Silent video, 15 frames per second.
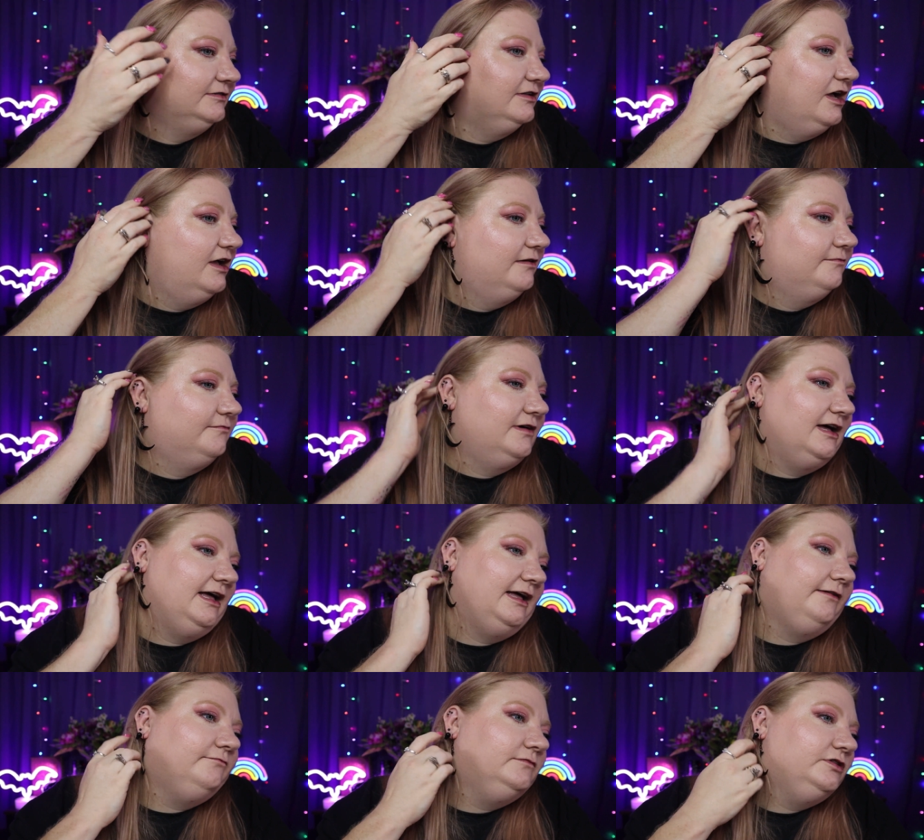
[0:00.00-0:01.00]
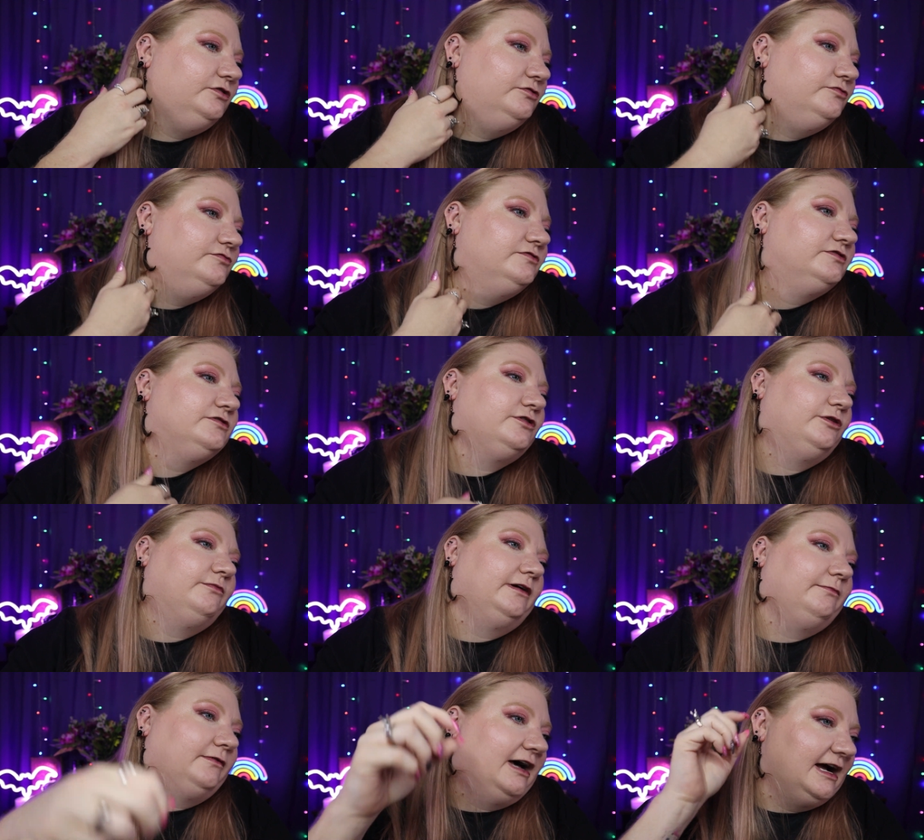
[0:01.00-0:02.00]
not my moons or
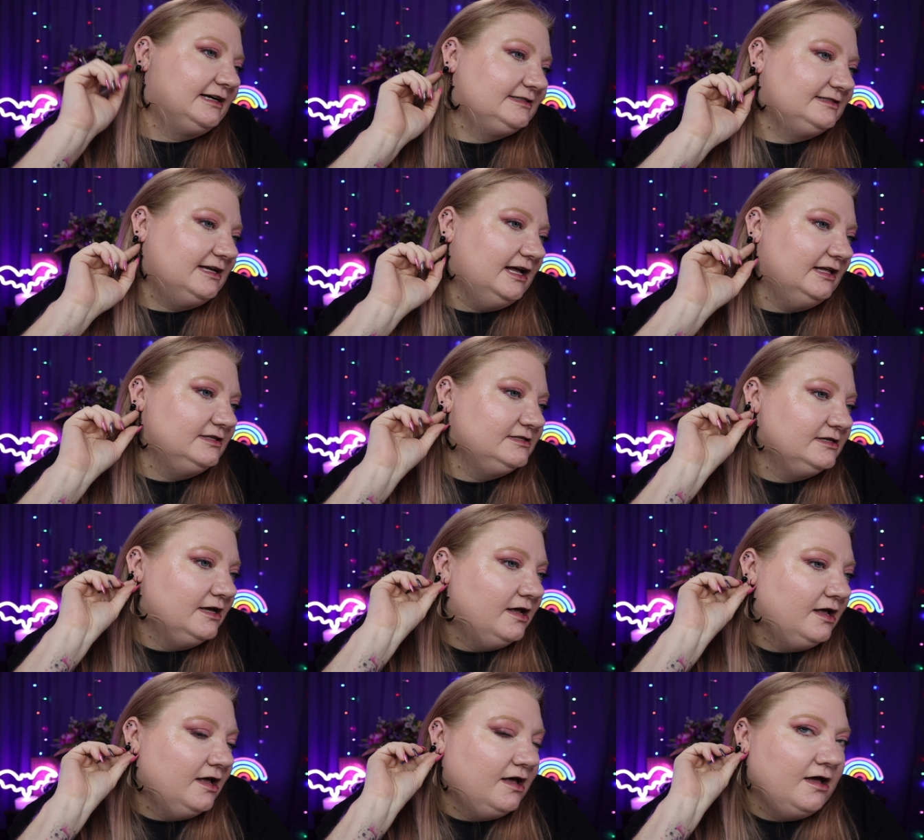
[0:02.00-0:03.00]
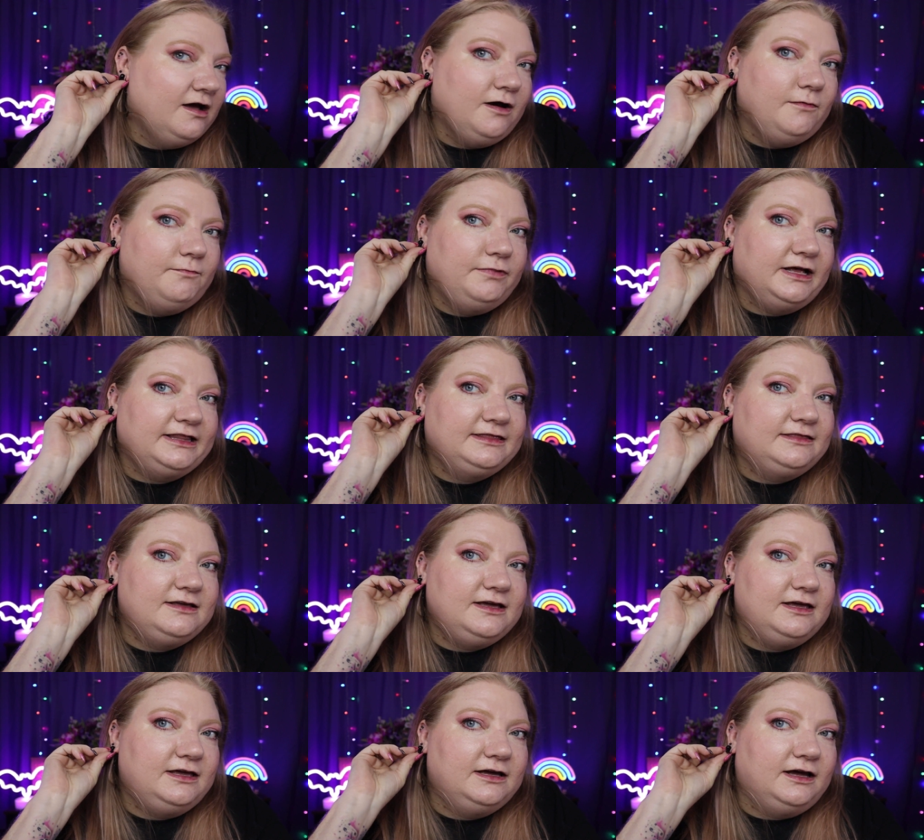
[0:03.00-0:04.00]
my black studs, but
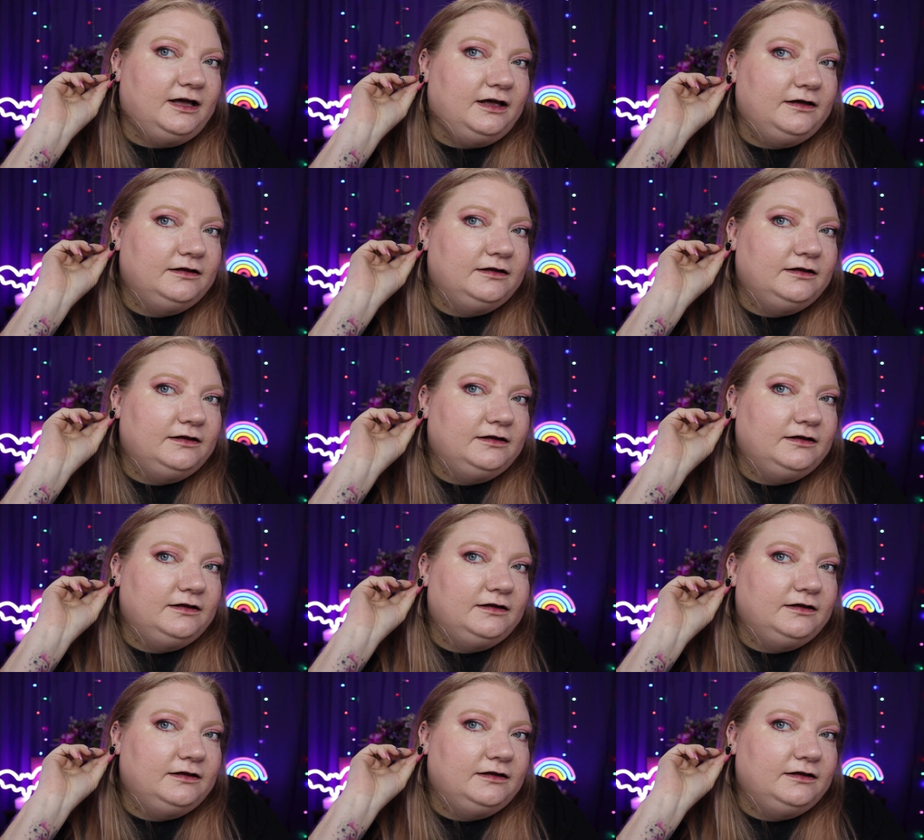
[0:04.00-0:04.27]
the